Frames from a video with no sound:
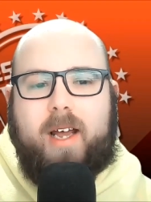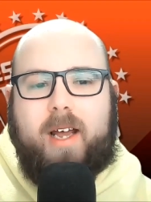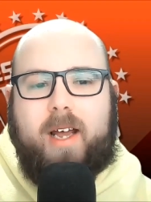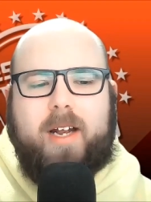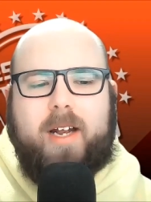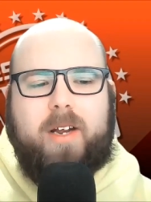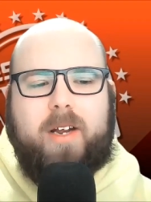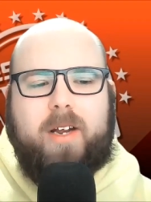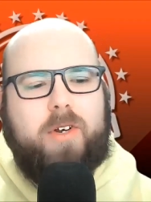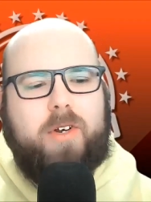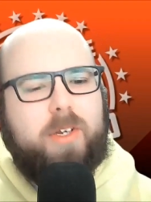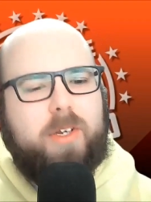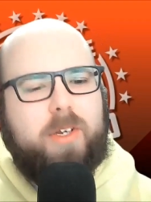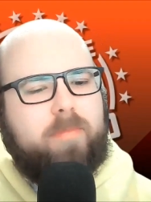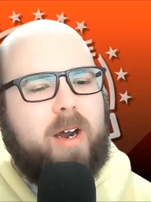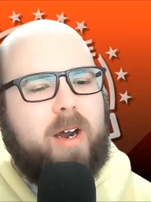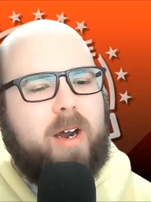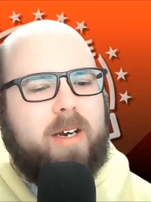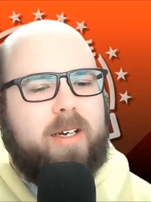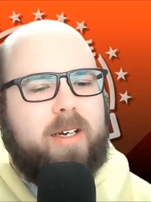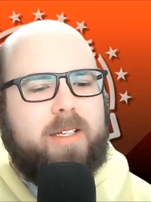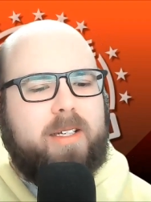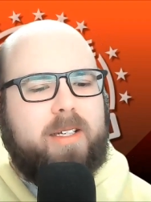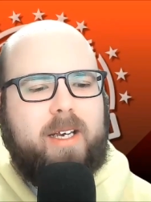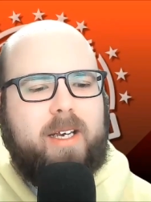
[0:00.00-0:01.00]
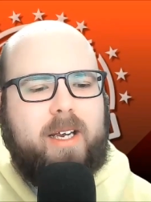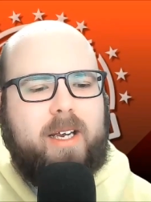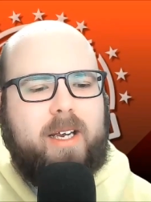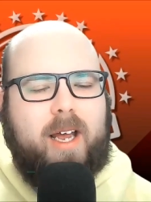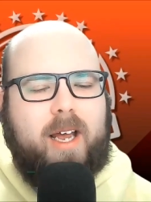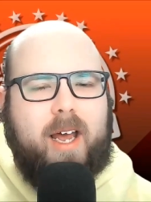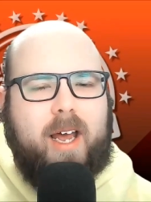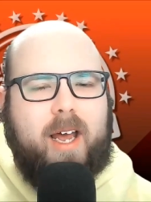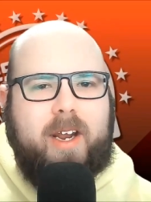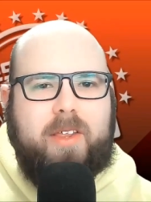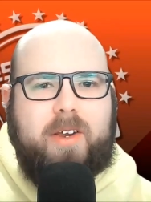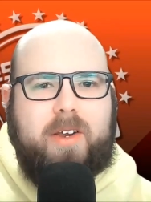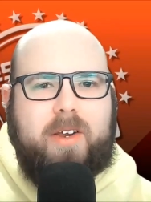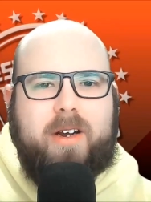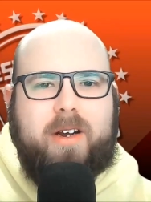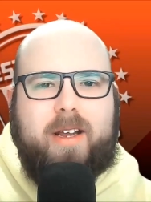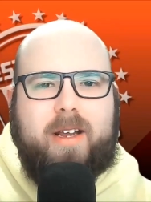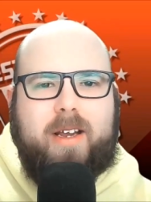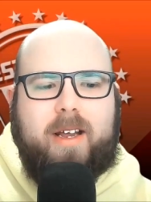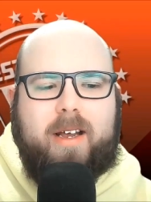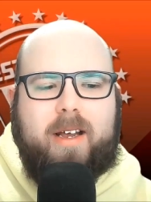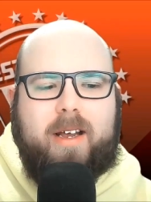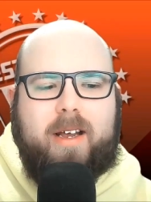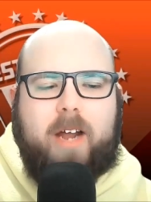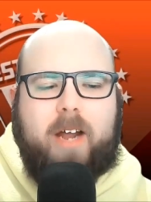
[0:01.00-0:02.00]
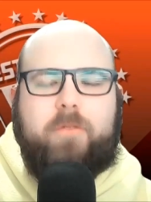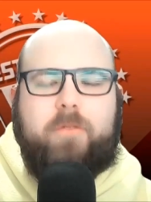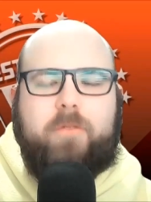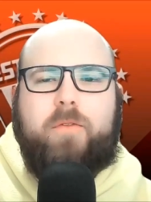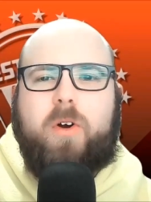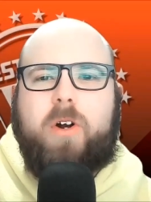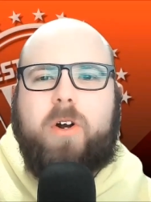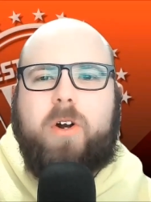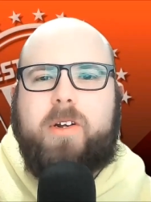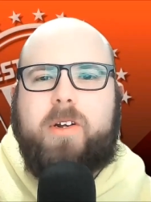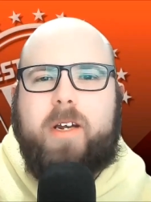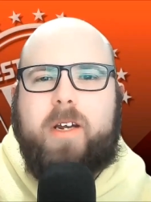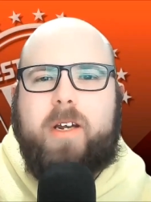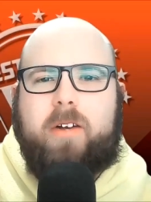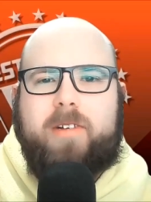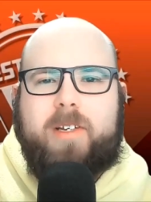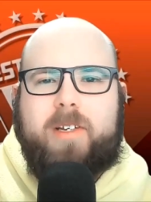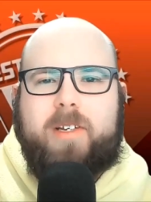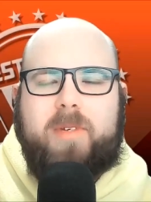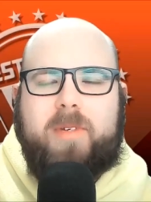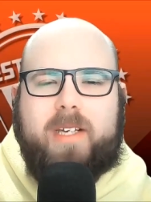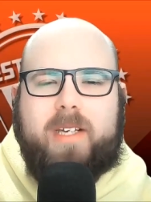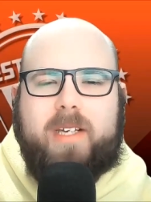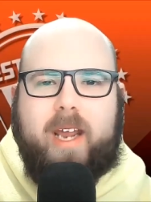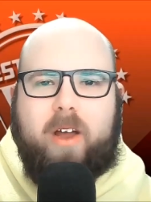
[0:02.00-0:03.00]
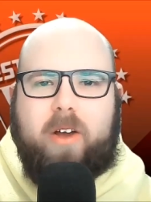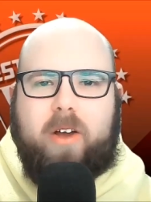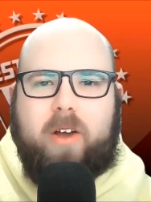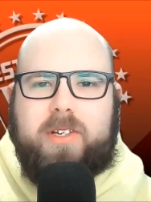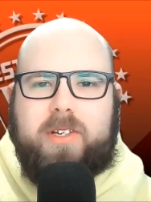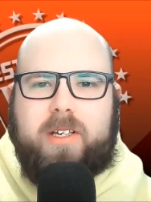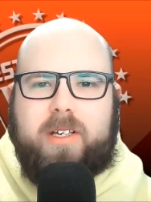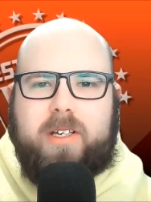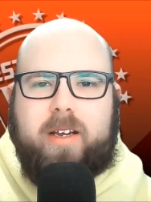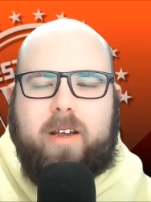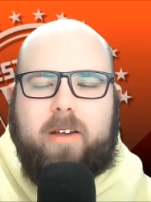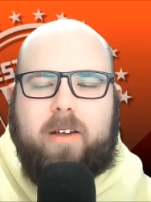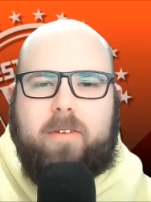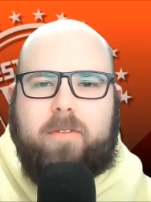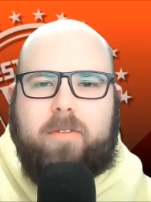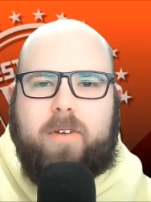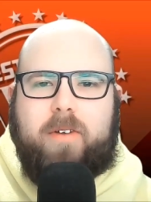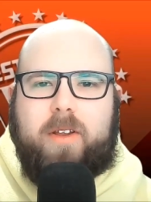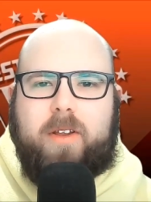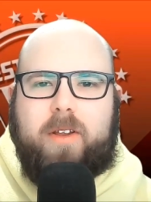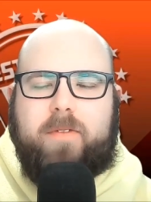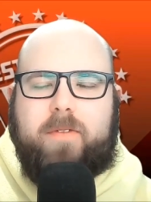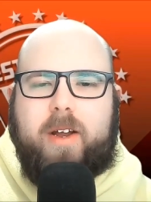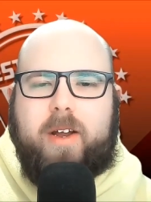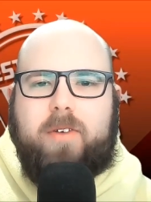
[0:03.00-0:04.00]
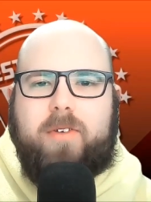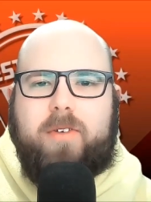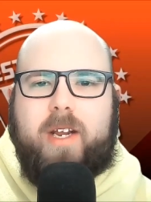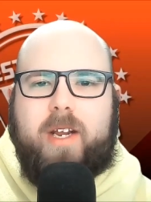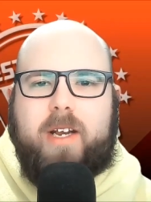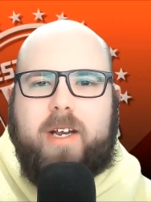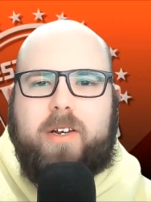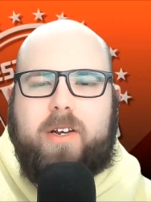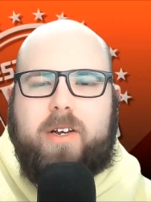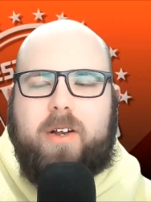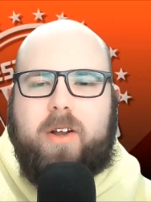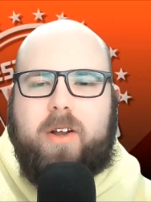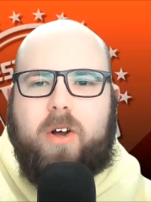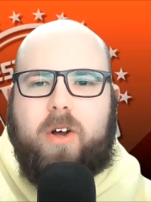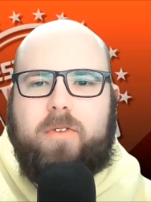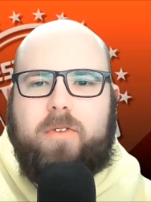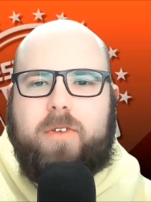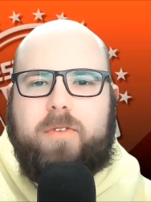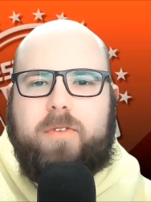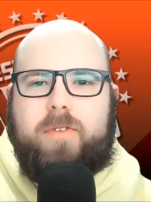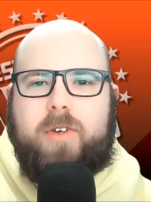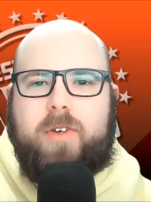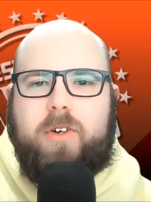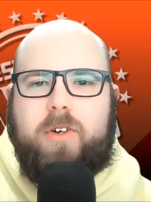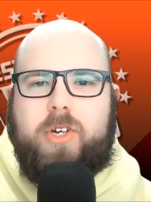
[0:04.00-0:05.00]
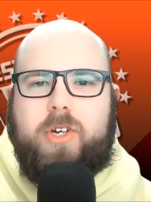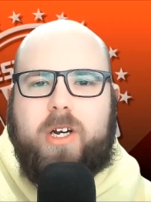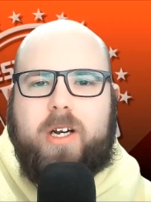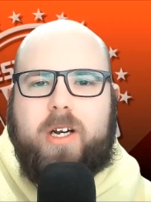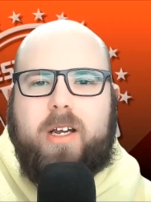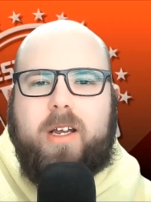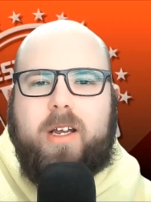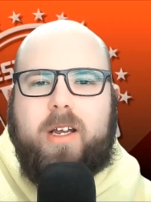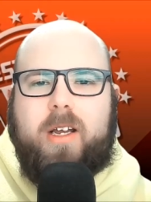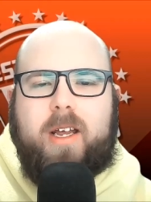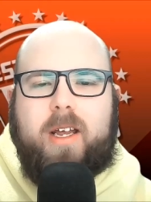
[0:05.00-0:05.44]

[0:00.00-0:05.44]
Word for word: and it just marks another uh, unfortunate Christmas chaos for the foundation of the future.